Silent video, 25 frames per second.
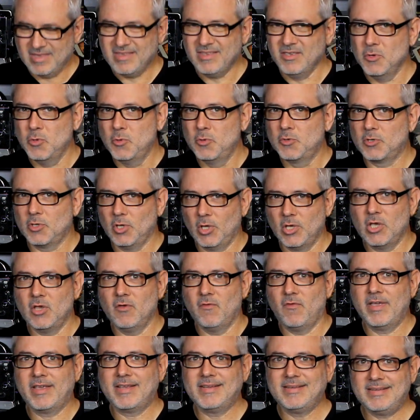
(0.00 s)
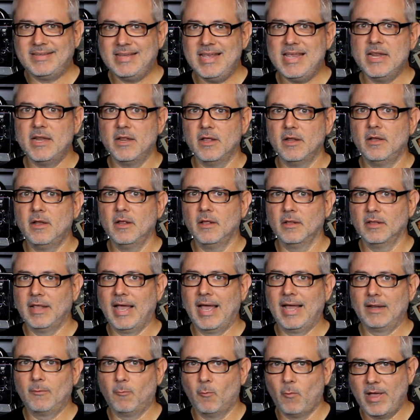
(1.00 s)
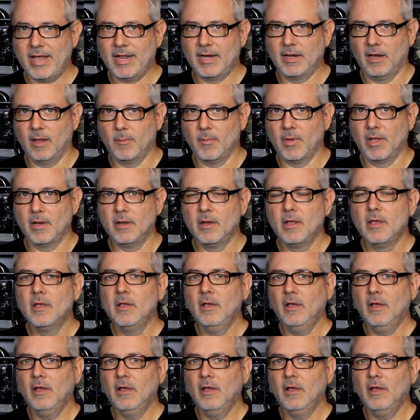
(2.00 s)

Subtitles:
usually you've exceeded that weight limit.